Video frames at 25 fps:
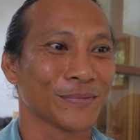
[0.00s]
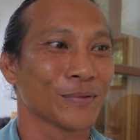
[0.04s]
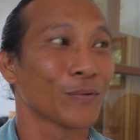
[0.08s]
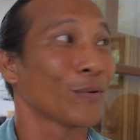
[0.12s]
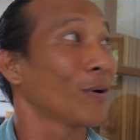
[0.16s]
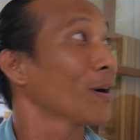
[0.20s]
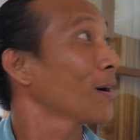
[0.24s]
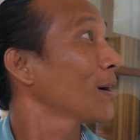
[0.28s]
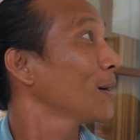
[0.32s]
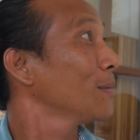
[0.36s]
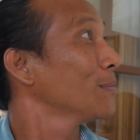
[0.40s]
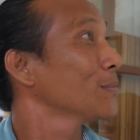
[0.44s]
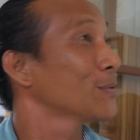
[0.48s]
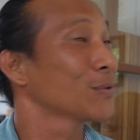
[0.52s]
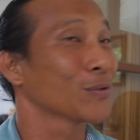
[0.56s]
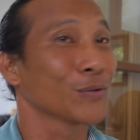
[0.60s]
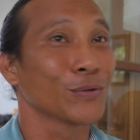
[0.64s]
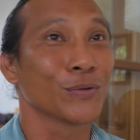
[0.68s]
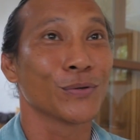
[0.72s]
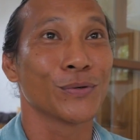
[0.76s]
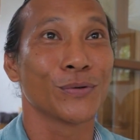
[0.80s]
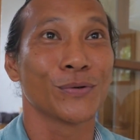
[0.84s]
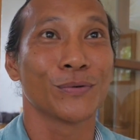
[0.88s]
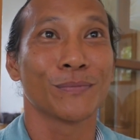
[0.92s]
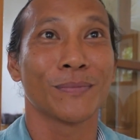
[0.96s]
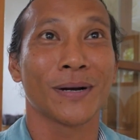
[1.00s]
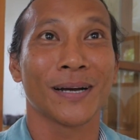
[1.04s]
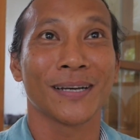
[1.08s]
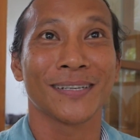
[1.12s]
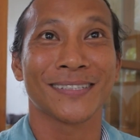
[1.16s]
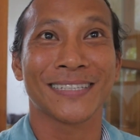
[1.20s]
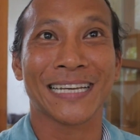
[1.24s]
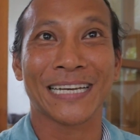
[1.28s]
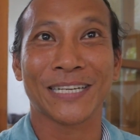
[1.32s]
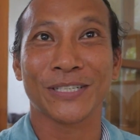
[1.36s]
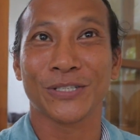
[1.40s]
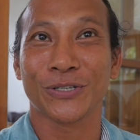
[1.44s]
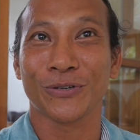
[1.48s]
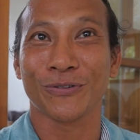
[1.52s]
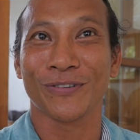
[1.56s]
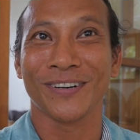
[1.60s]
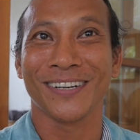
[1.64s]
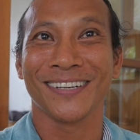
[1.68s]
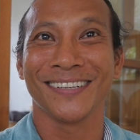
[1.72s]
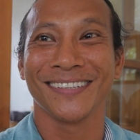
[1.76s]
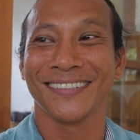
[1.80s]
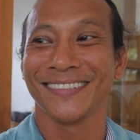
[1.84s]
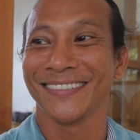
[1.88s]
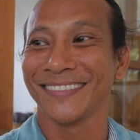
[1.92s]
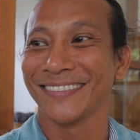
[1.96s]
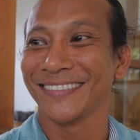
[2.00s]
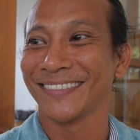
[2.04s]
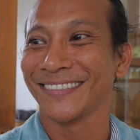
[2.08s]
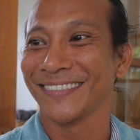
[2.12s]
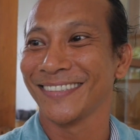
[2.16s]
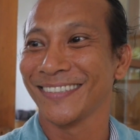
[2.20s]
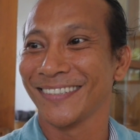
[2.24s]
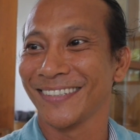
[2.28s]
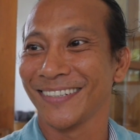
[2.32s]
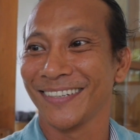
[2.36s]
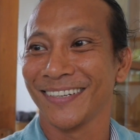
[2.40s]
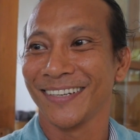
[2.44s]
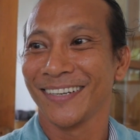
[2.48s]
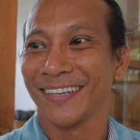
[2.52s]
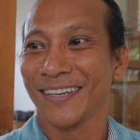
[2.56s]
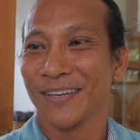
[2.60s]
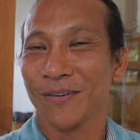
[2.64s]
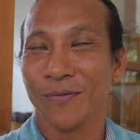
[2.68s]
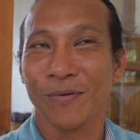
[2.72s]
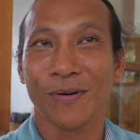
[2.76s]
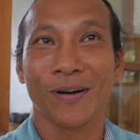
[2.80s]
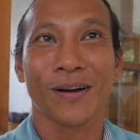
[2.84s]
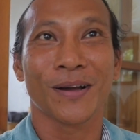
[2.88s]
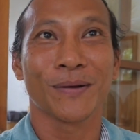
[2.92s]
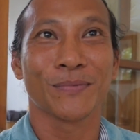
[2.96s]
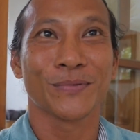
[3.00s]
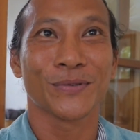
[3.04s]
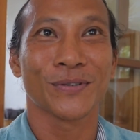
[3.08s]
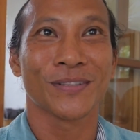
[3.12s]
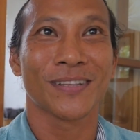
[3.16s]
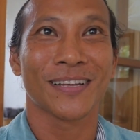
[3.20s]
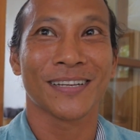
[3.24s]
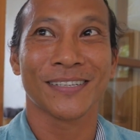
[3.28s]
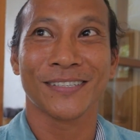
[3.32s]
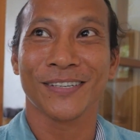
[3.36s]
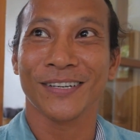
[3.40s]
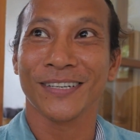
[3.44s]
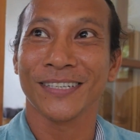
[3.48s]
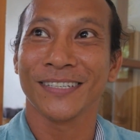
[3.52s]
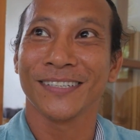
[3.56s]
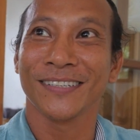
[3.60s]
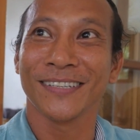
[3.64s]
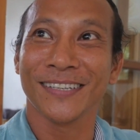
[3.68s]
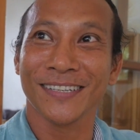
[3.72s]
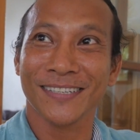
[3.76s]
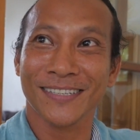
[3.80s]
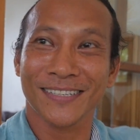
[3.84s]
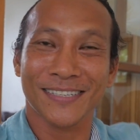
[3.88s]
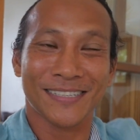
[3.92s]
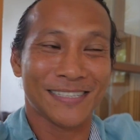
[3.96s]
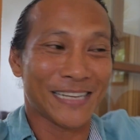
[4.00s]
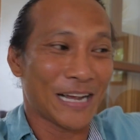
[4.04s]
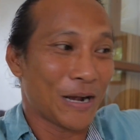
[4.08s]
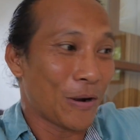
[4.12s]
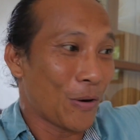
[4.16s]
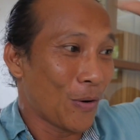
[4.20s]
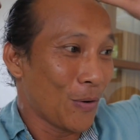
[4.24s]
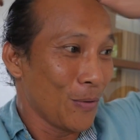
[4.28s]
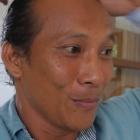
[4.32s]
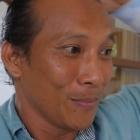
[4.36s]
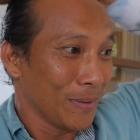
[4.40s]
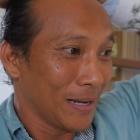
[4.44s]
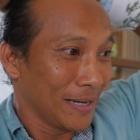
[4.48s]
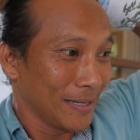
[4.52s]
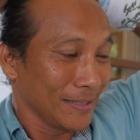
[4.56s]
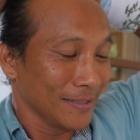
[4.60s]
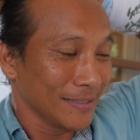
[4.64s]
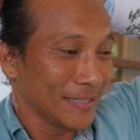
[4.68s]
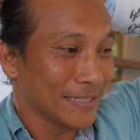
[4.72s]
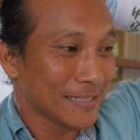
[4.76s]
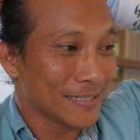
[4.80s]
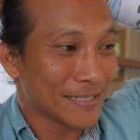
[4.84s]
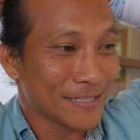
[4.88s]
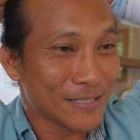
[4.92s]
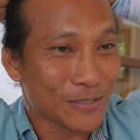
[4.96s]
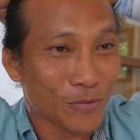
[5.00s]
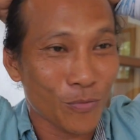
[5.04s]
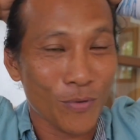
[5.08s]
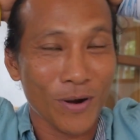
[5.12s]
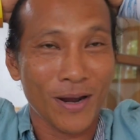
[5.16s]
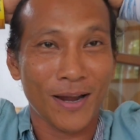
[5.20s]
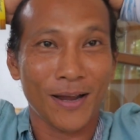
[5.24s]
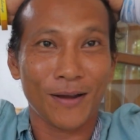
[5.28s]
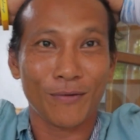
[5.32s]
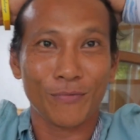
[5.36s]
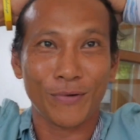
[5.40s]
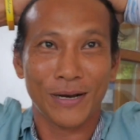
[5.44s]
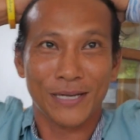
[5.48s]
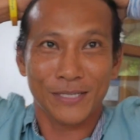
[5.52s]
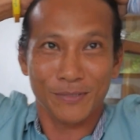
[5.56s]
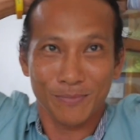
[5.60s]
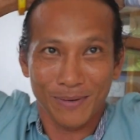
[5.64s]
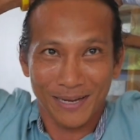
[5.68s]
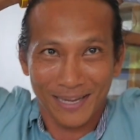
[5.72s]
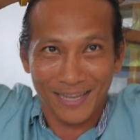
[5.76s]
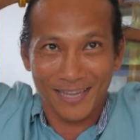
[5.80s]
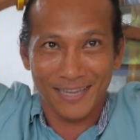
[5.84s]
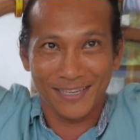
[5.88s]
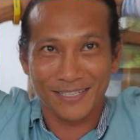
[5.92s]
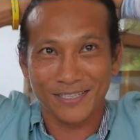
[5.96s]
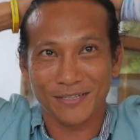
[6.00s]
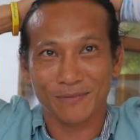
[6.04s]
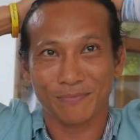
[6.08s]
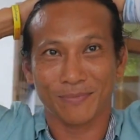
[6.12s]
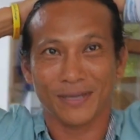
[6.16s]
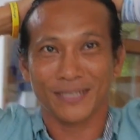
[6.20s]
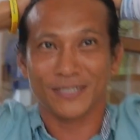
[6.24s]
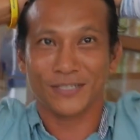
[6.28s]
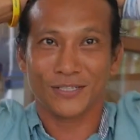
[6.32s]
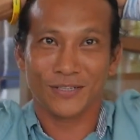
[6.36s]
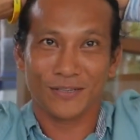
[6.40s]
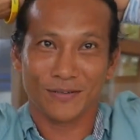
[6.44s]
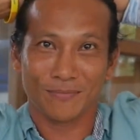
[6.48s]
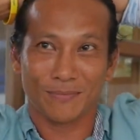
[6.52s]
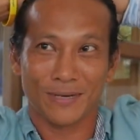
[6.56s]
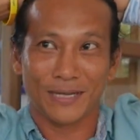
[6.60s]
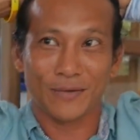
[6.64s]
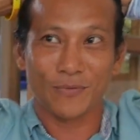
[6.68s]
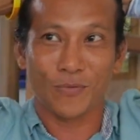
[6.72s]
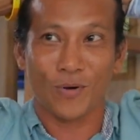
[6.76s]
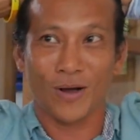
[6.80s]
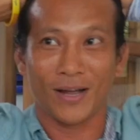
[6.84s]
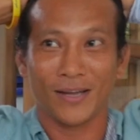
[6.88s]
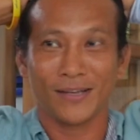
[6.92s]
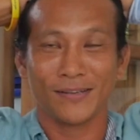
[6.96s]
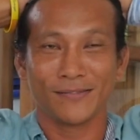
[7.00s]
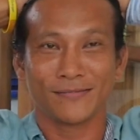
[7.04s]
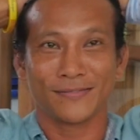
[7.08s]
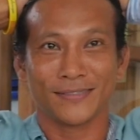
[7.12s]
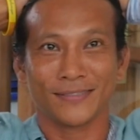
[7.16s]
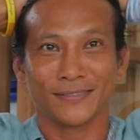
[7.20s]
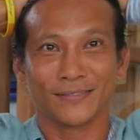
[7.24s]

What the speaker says: Welcome to my sanctuary. Welcome to Danang. This is our home, man. This is where I raise my kids and my wife.